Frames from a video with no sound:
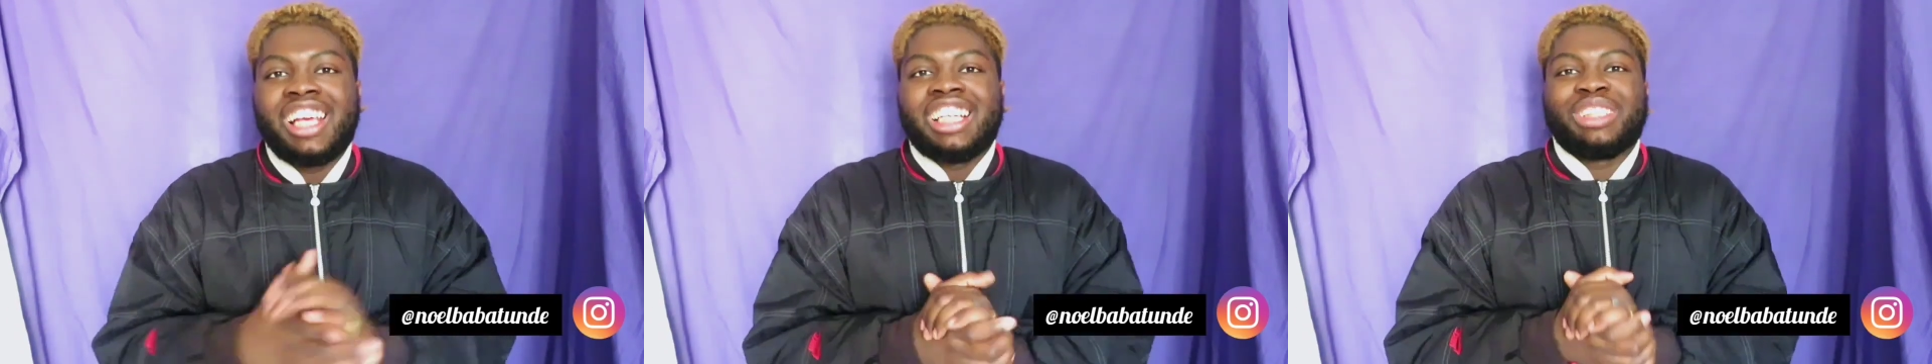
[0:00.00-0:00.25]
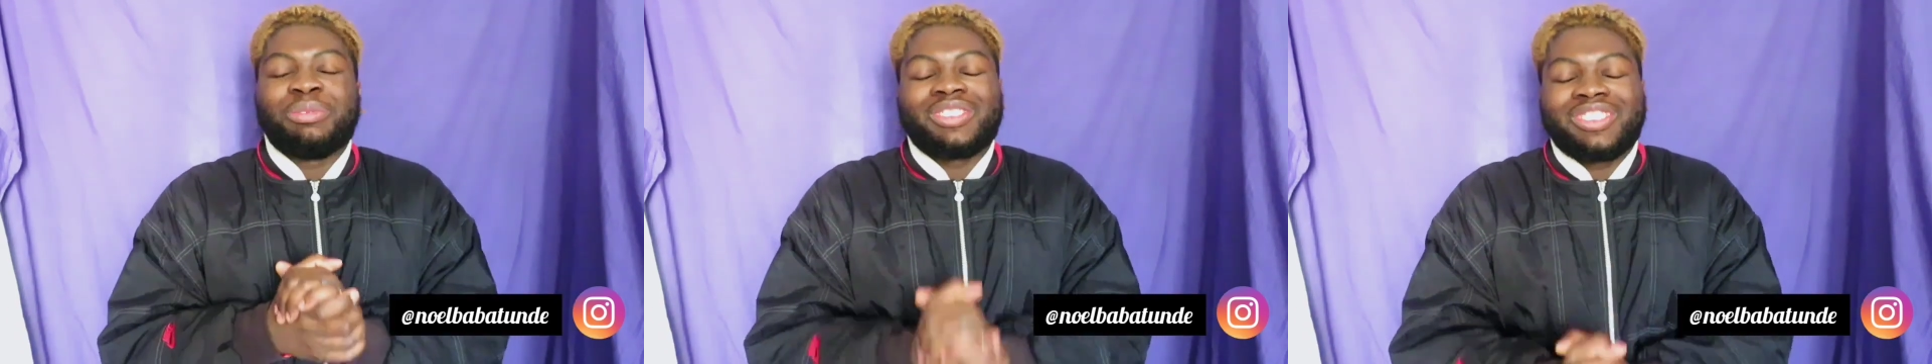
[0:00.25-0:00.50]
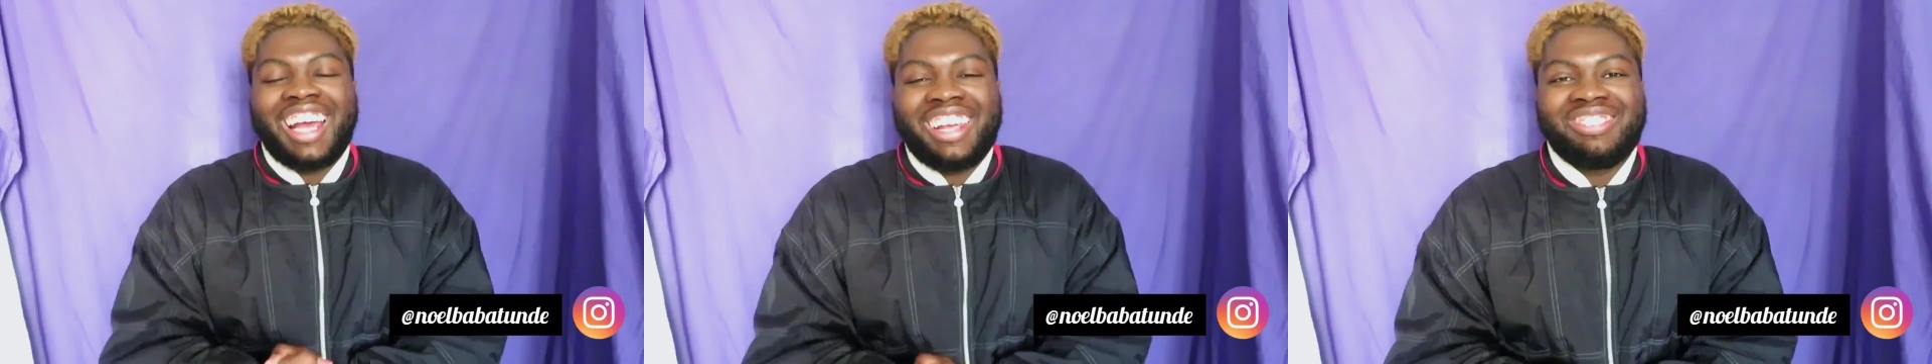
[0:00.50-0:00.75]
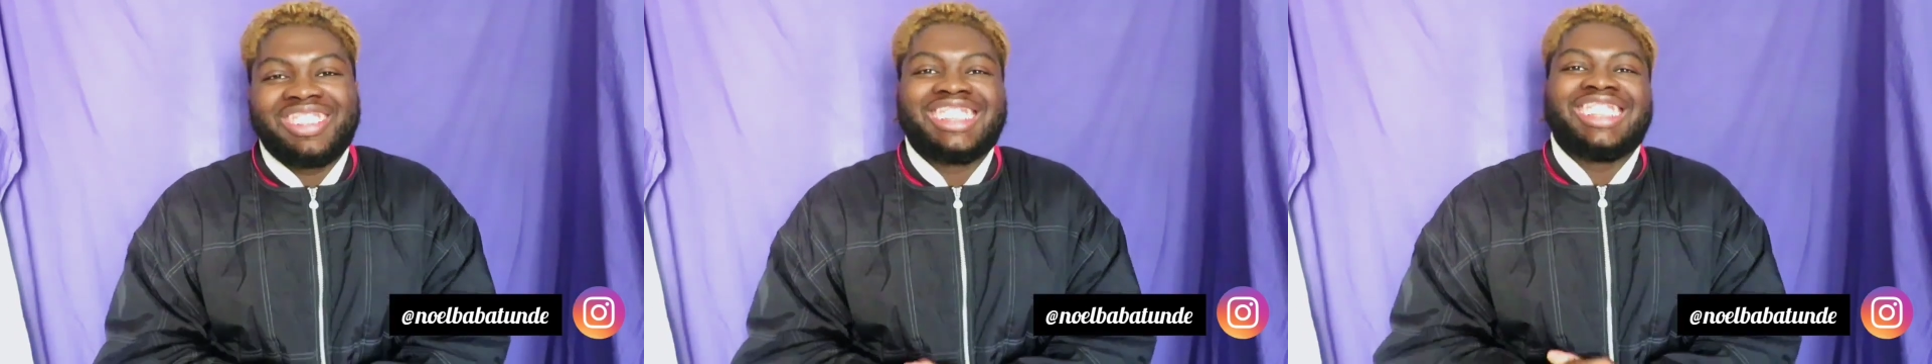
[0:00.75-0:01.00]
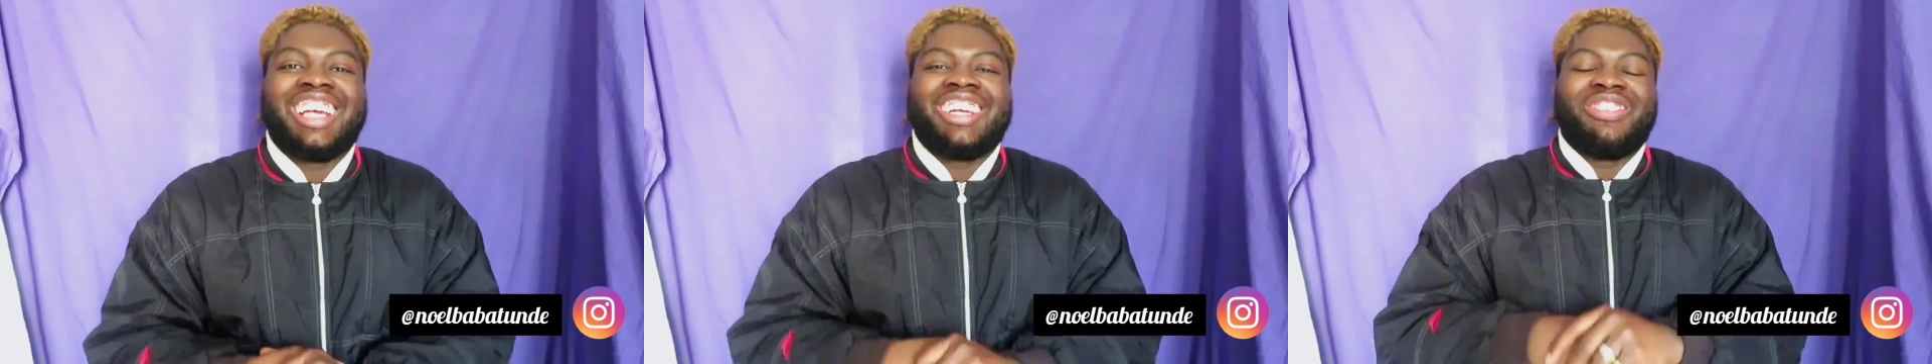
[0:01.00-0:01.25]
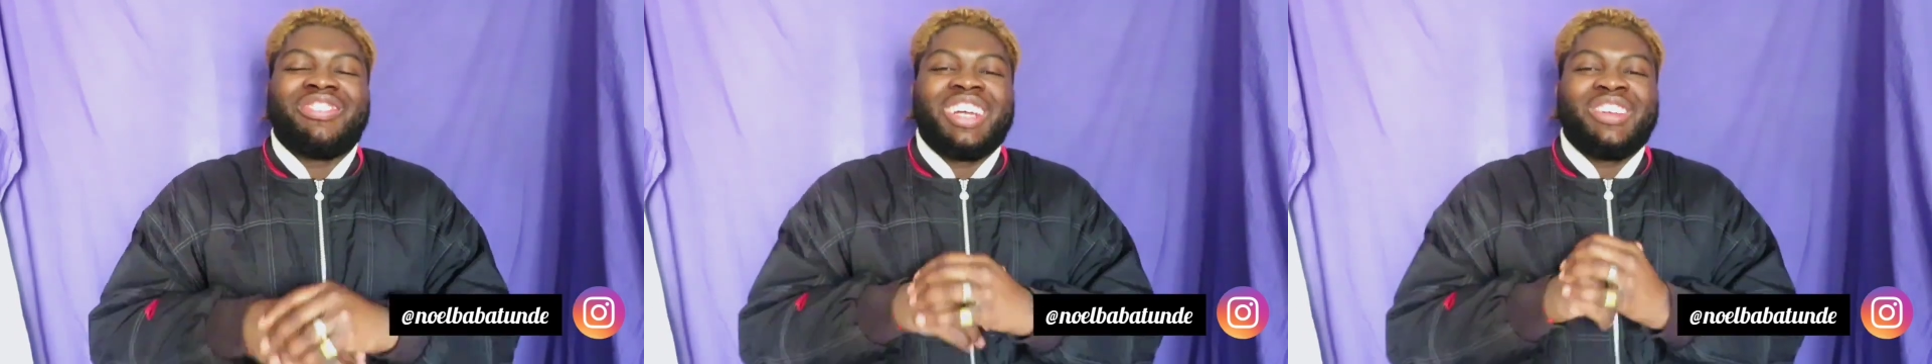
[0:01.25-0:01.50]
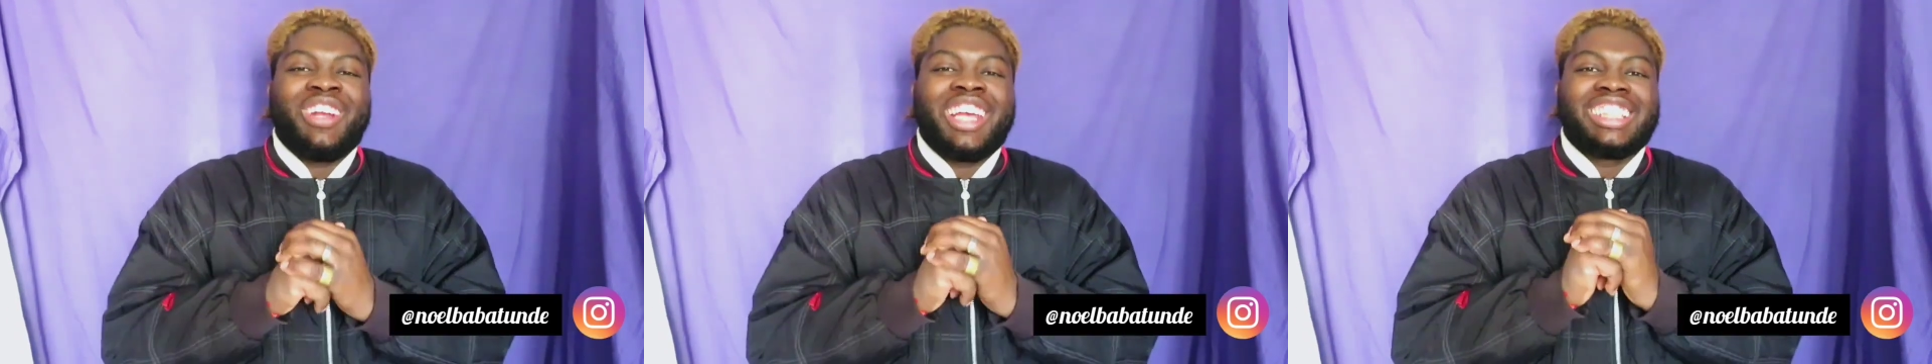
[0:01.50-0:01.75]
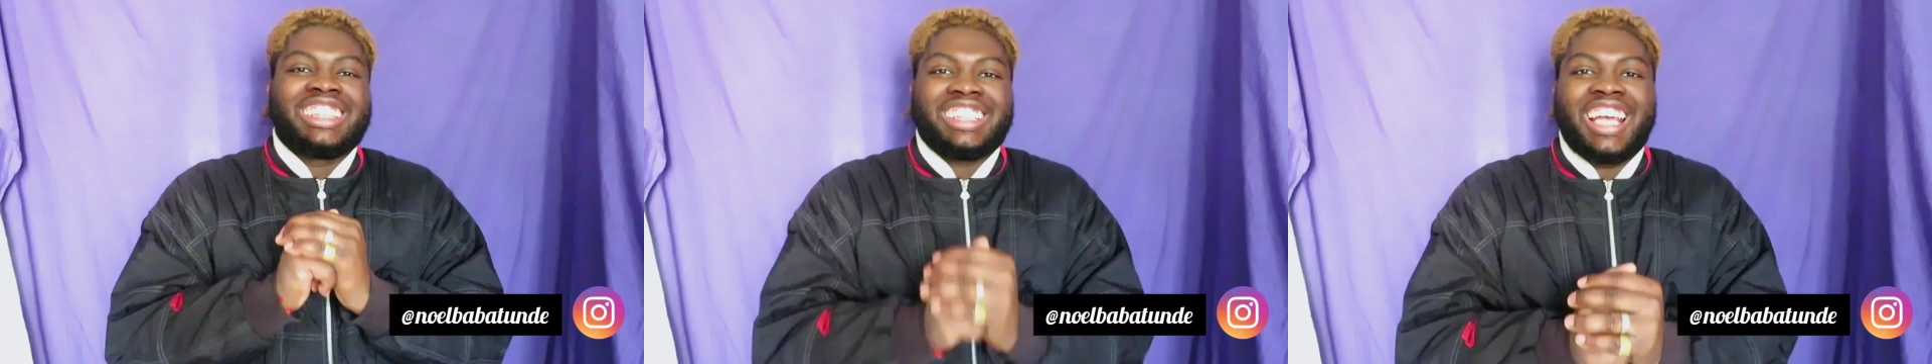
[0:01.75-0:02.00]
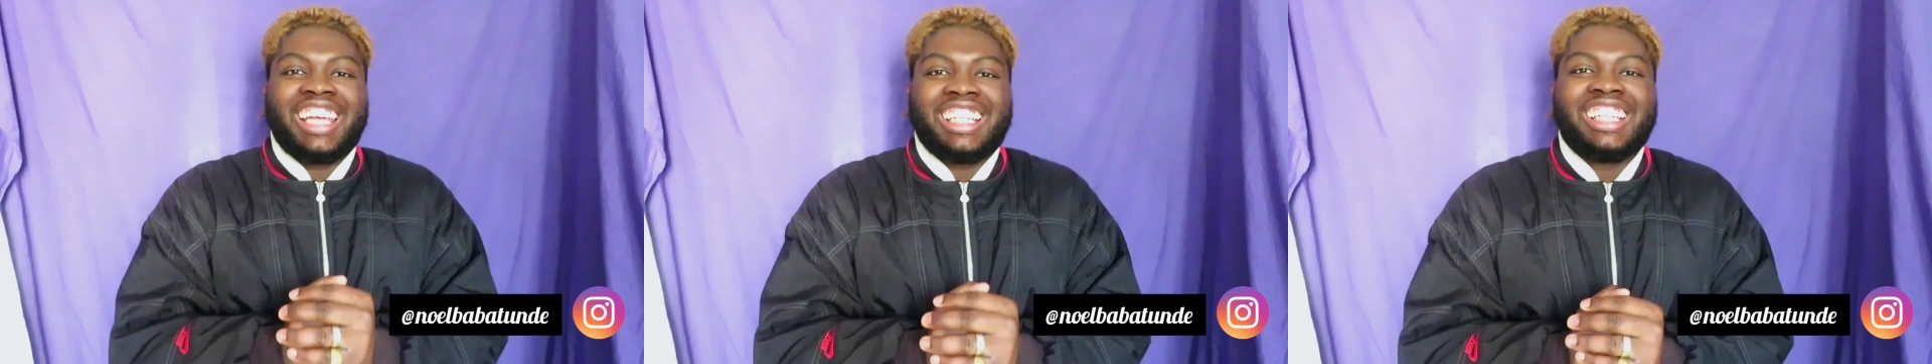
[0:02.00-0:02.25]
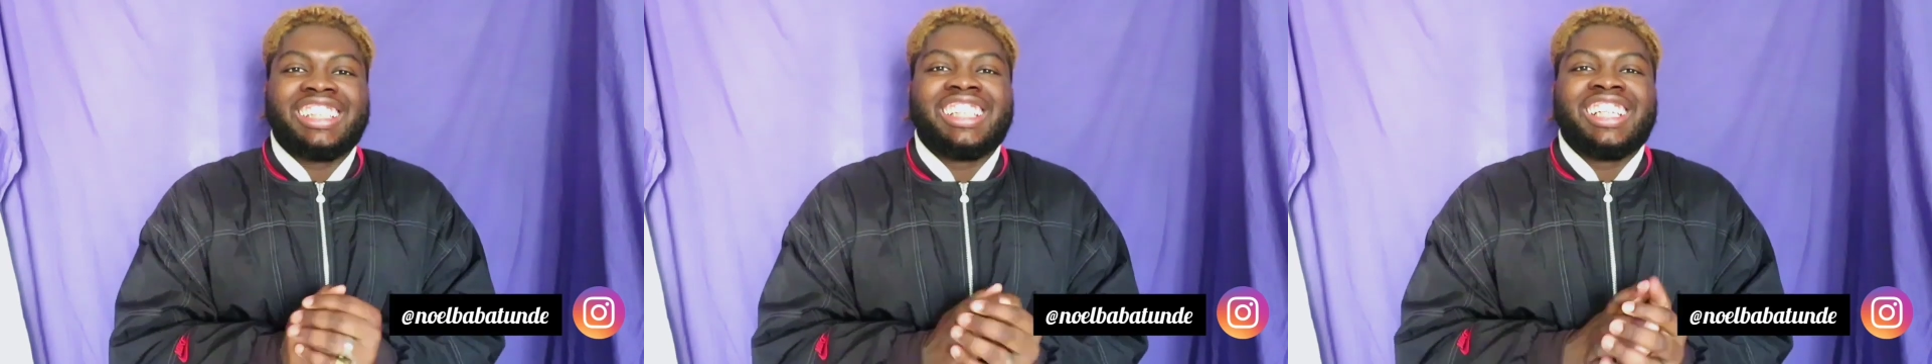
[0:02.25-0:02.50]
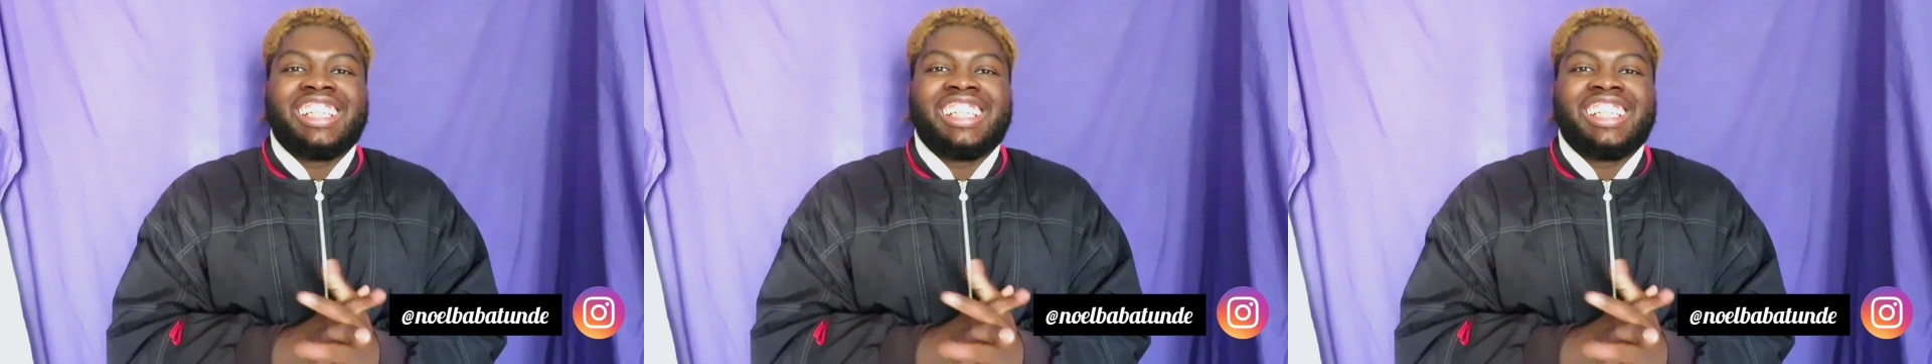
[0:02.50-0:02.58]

subscribers i'm very very excited